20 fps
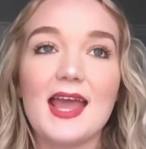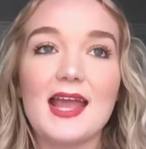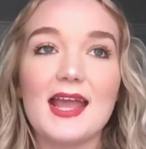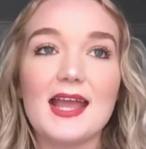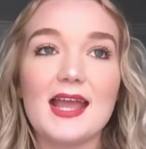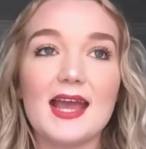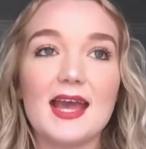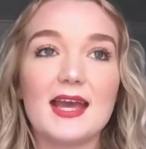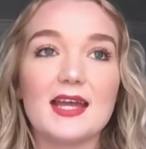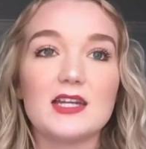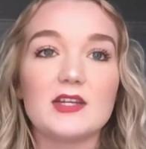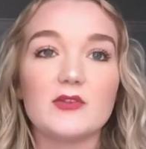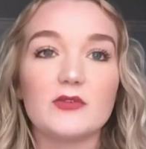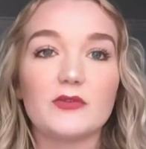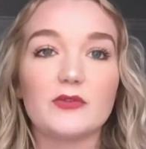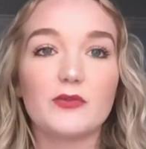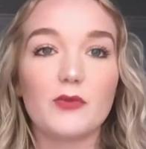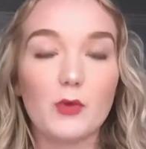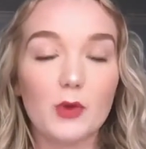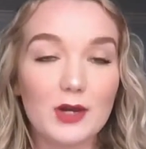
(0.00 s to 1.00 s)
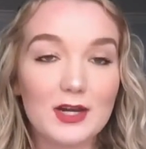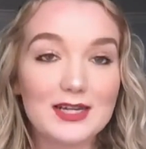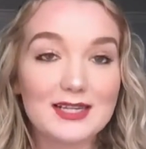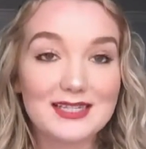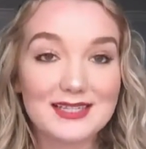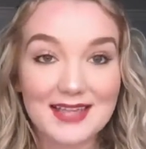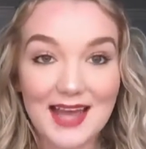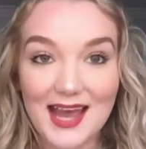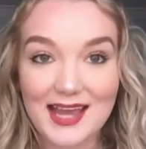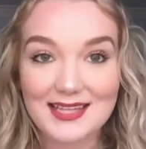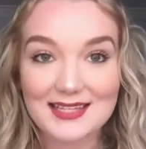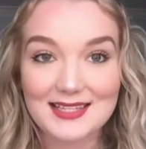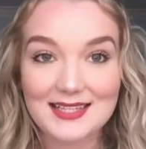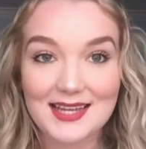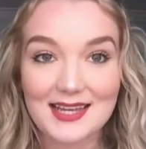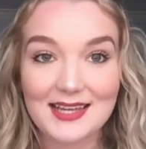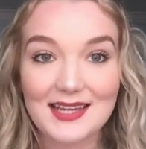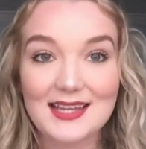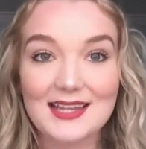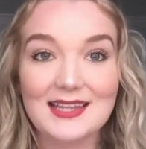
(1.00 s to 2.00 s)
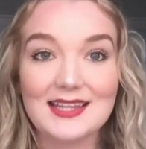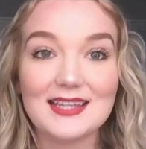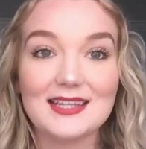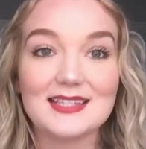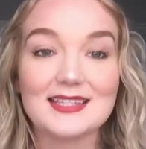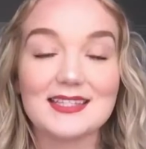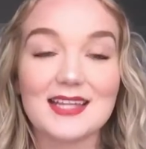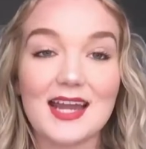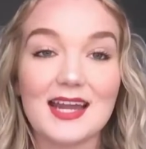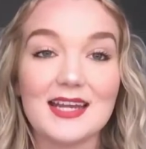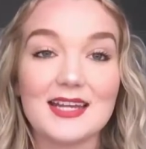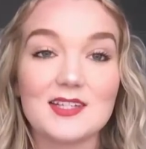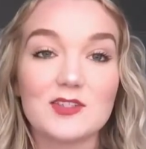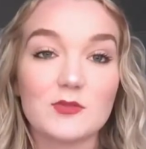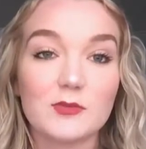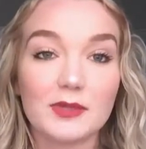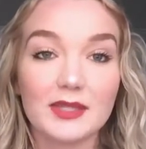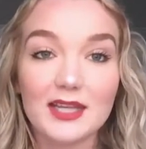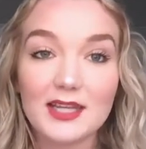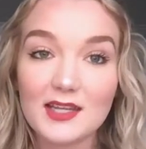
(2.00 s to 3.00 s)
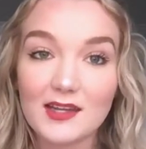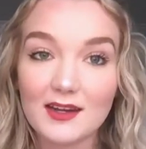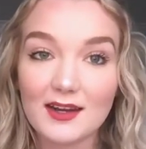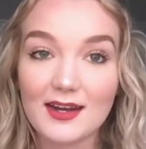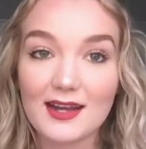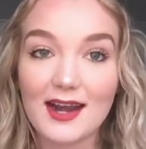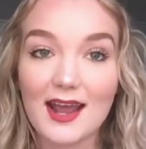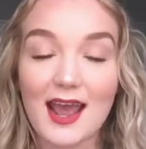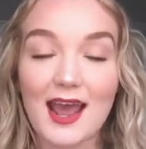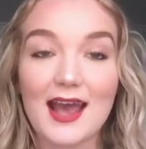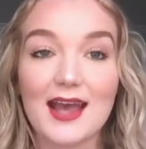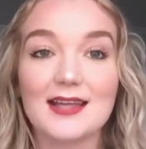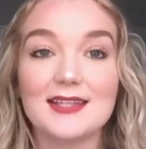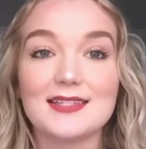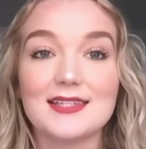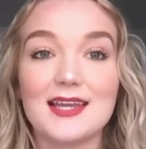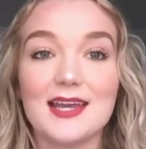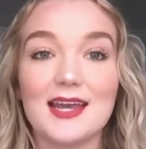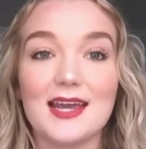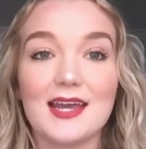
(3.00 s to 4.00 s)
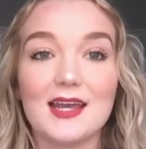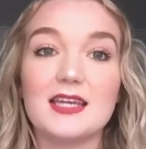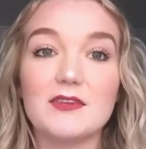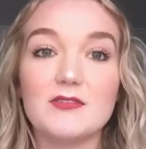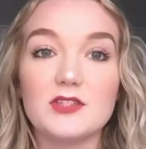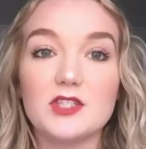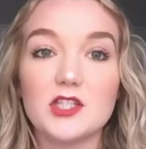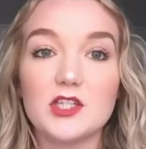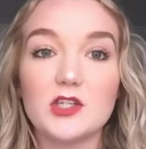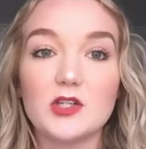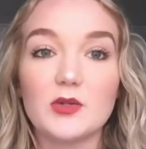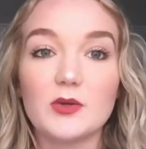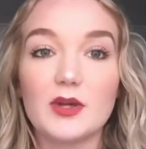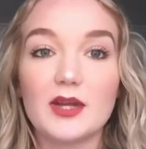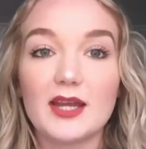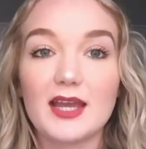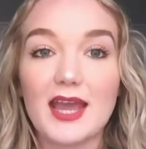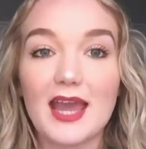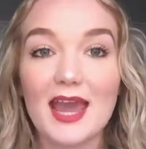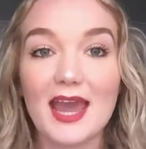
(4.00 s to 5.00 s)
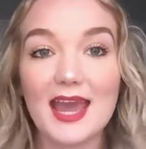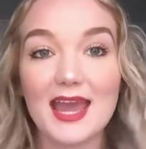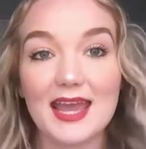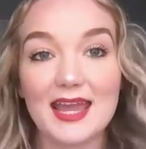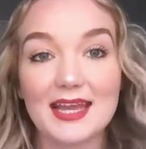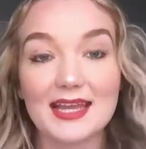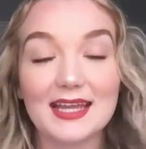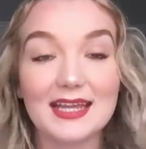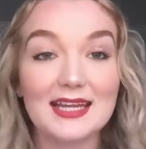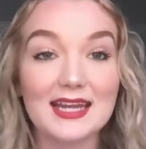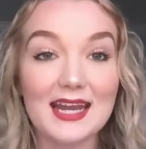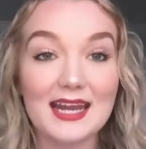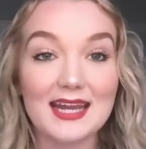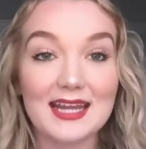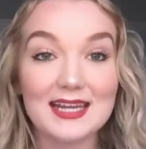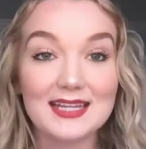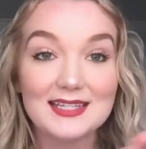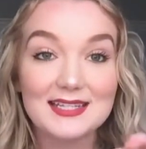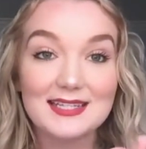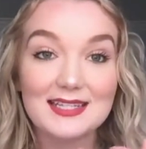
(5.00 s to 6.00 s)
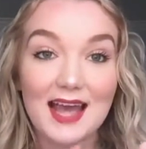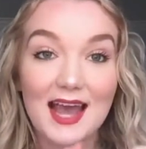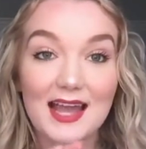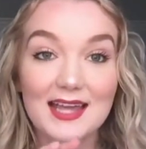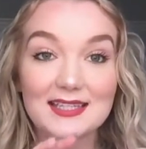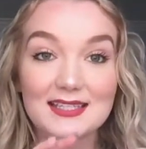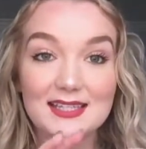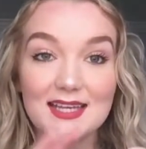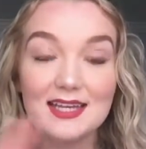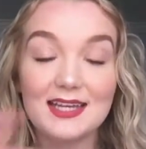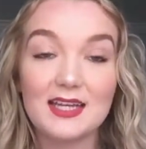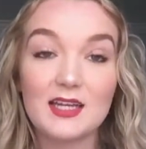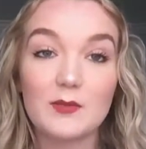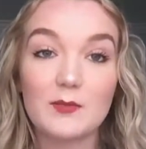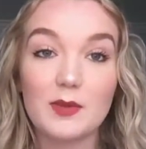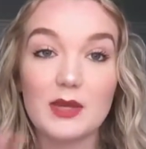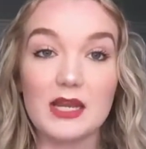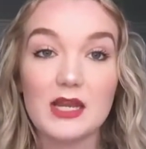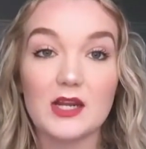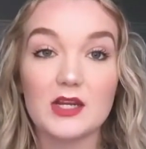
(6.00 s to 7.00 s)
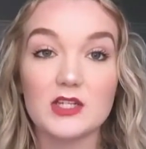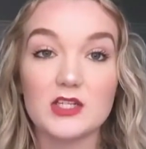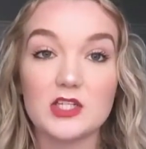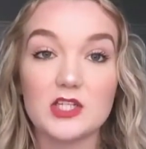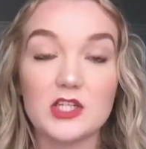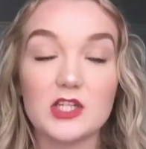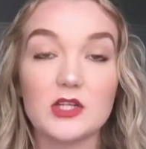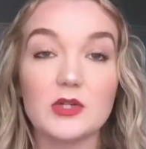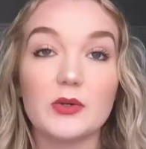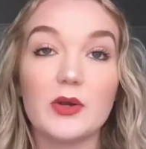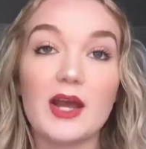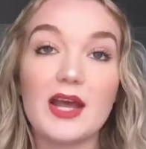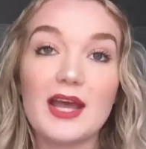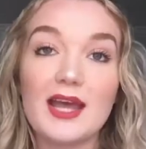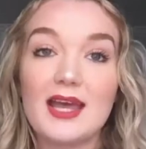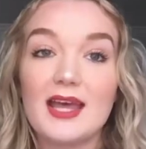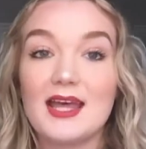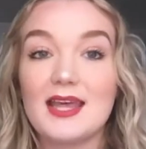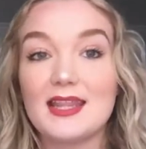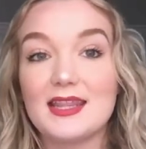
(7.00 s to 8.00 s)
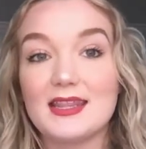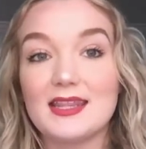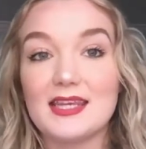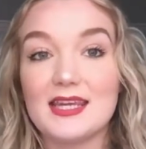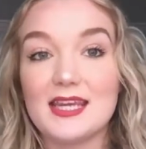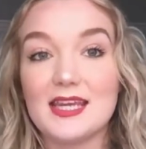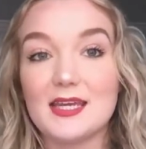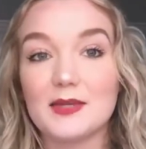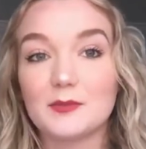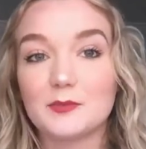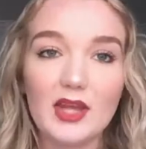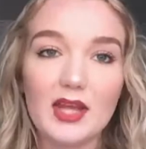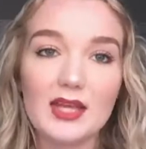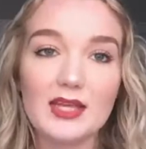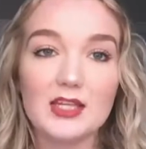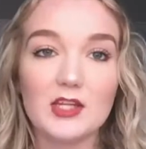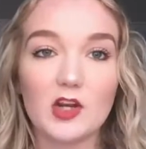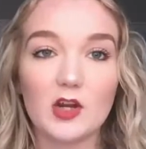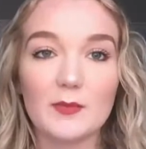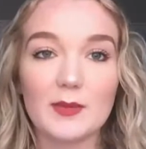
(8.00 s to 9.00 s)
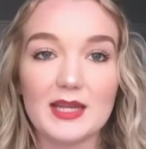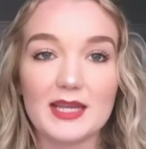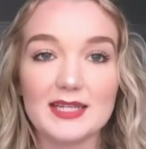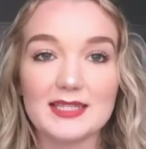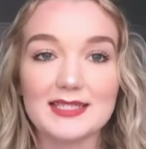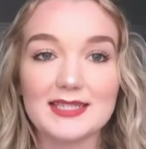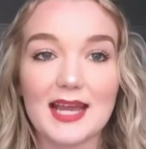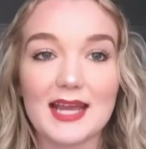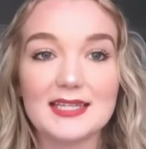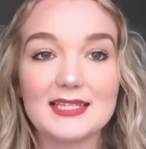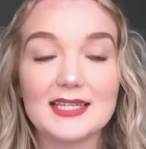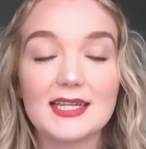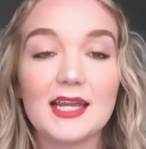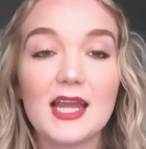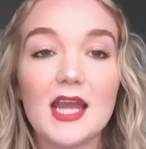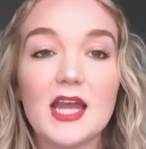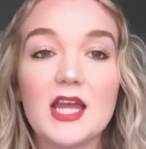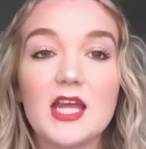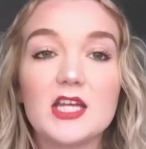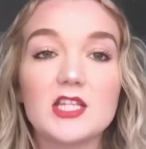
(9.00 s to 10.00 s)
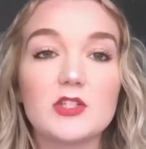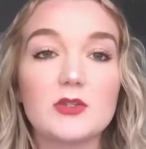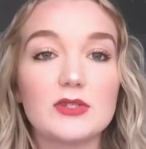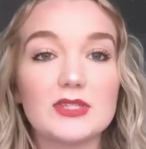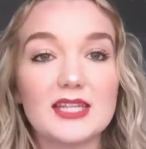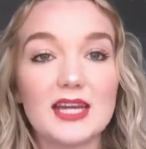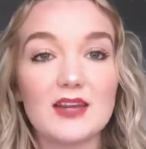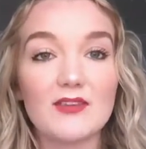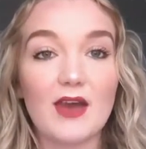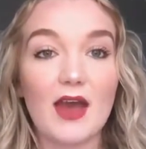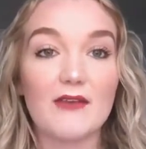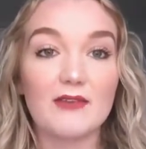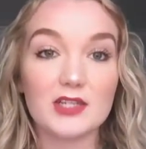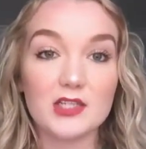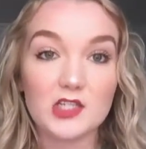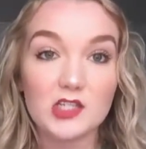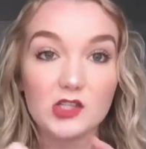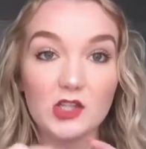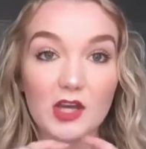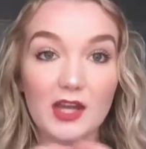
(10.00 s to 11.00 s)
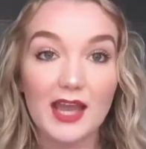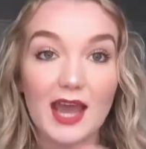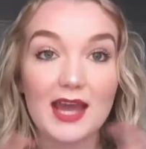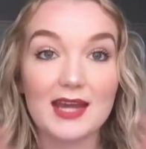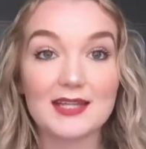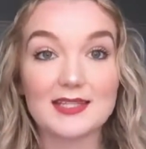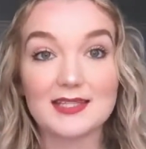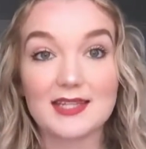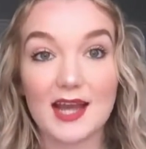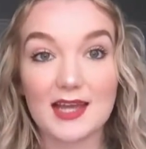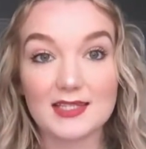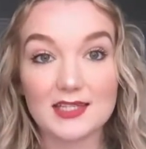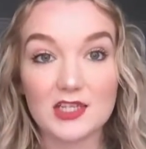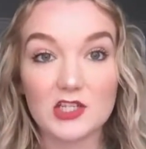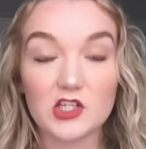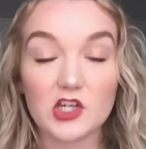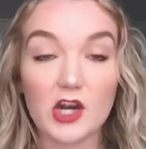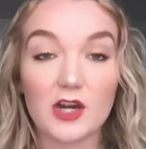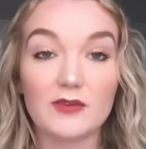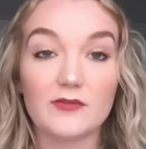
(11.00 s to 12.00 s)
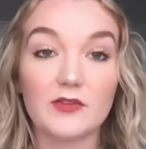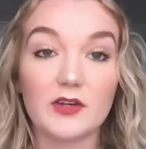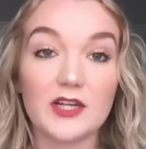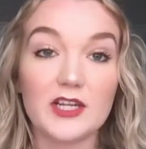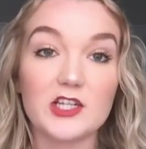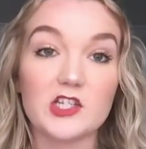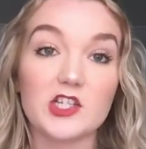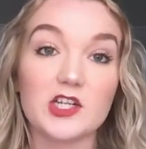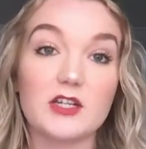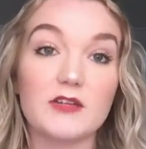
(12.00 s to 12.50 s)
and for sizing, the site is really good as it gives you a Canadian sizing compared to the European sizing. So instead of having to look at a sizing chart for each